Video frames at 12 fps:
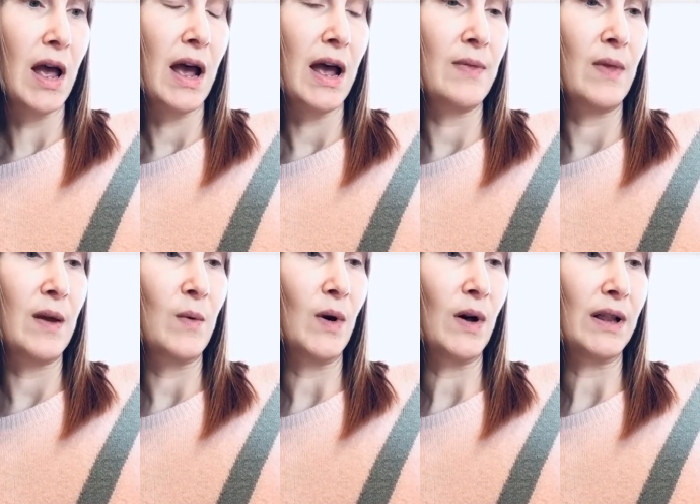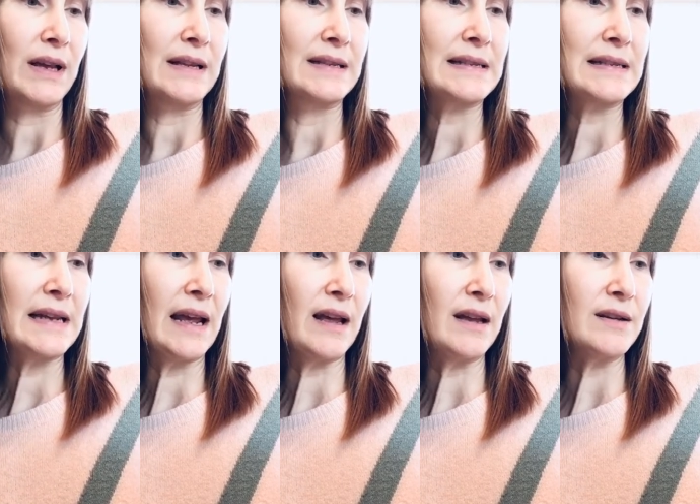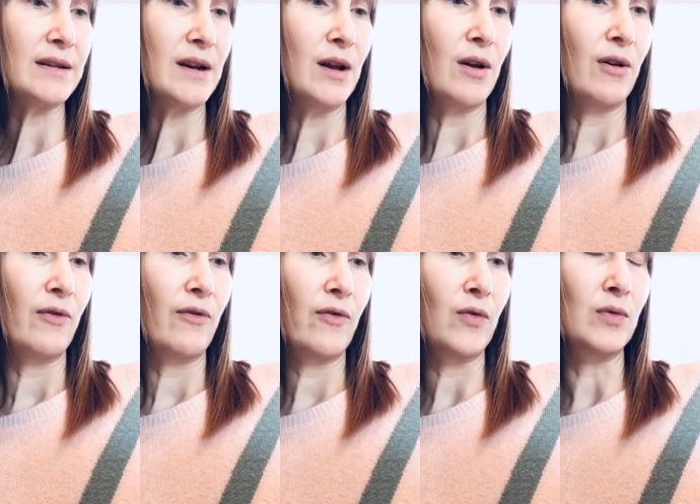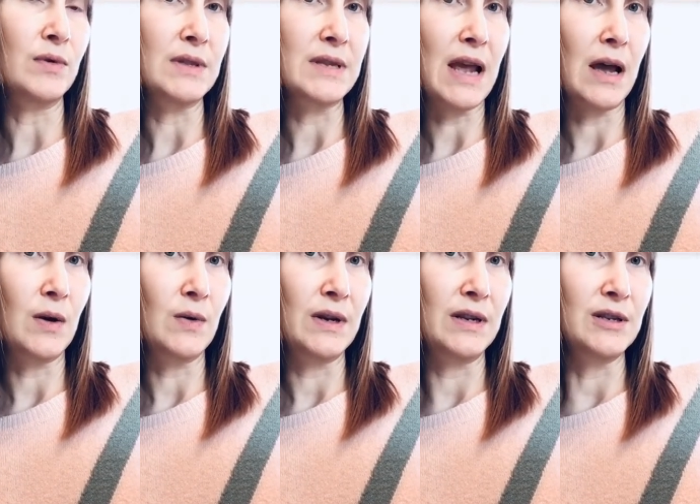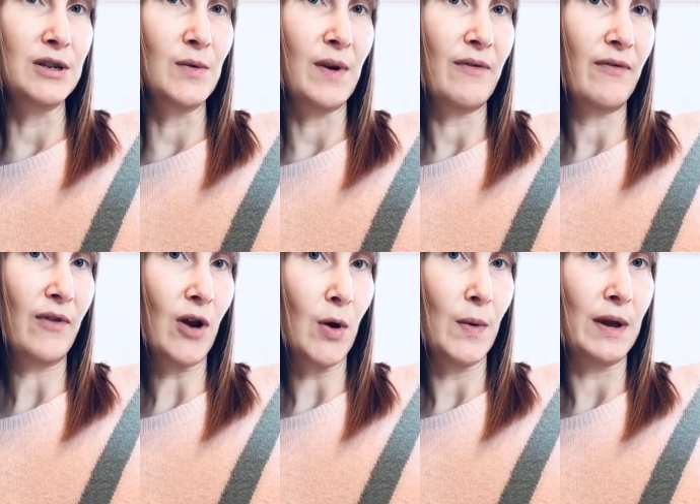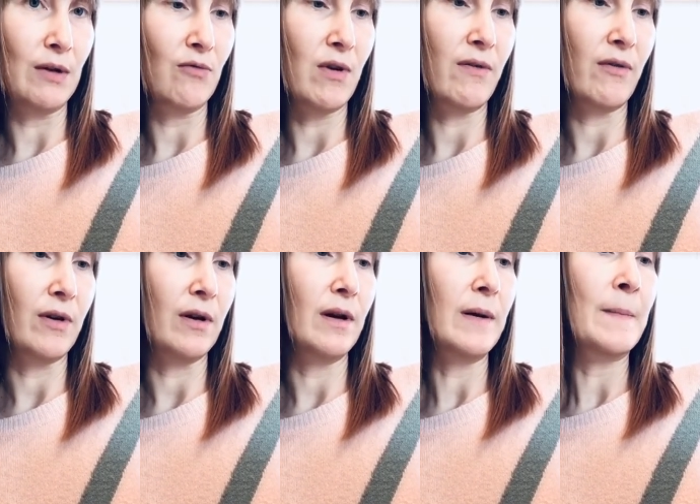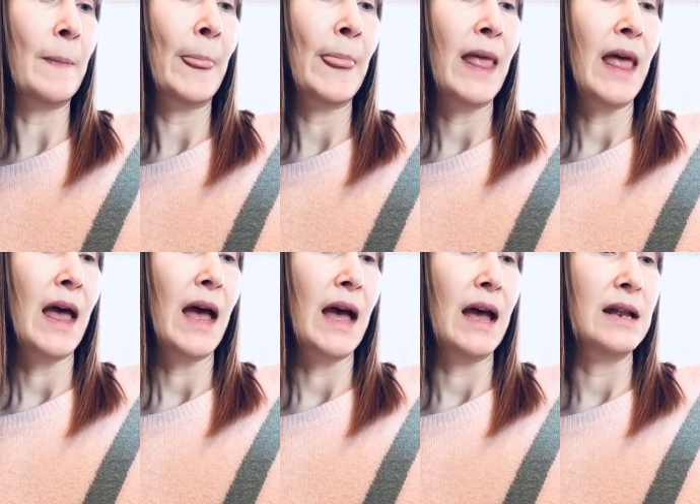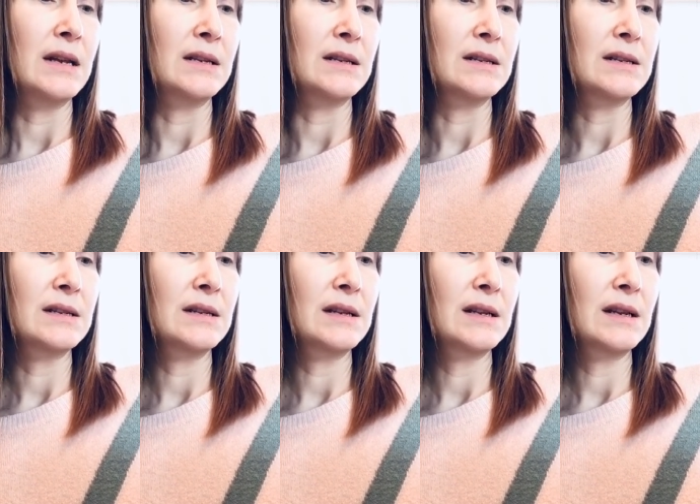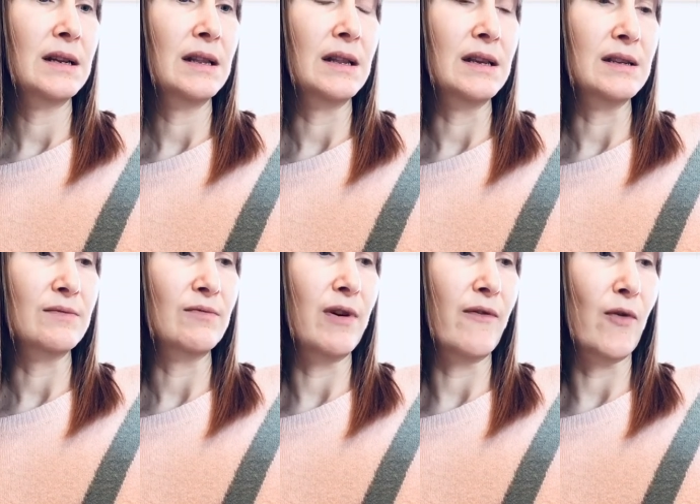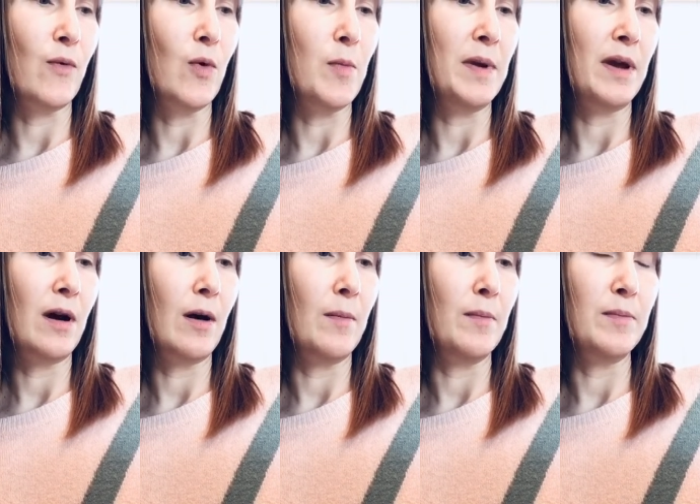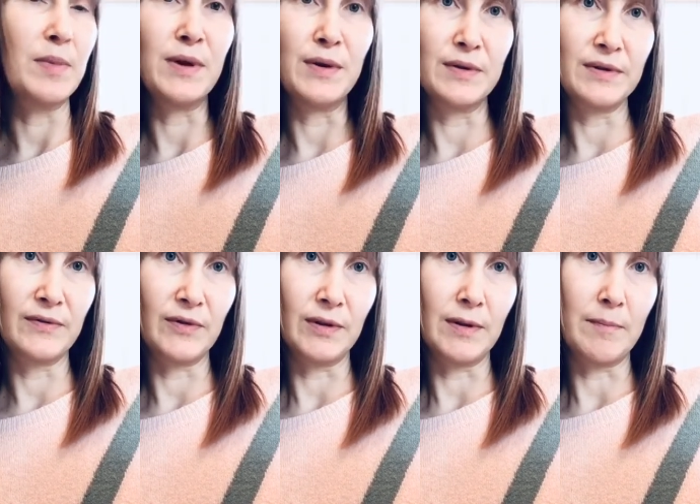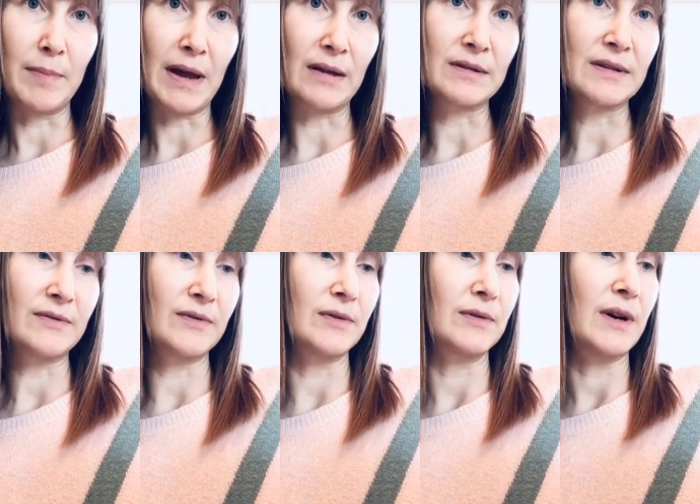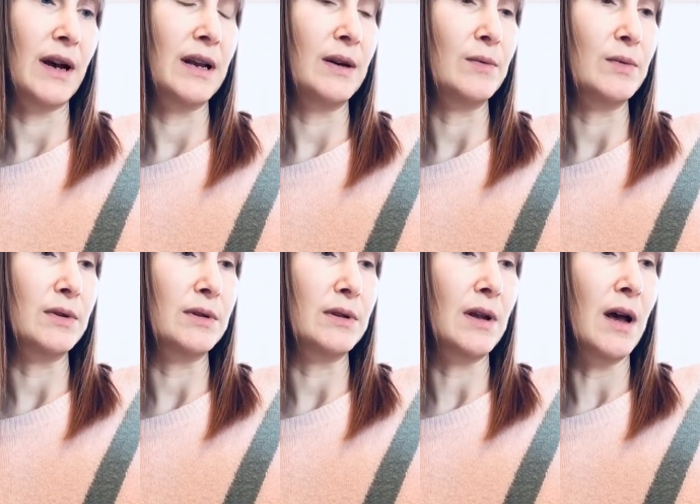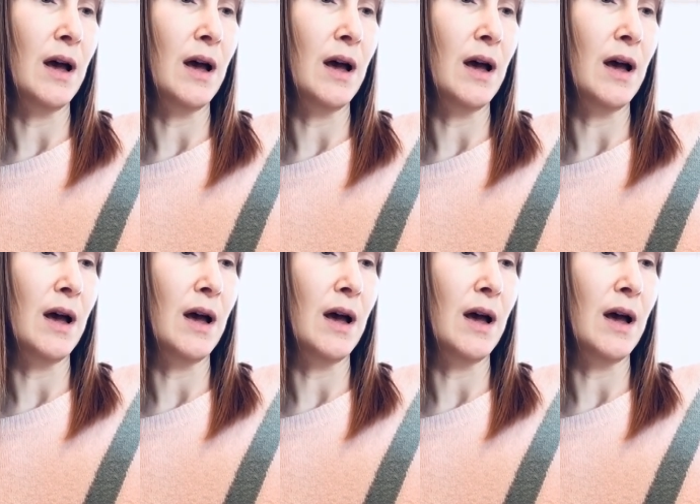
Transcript: and they will instead fall down into a flowing river, and this river will become beautiful and bountiful, and it will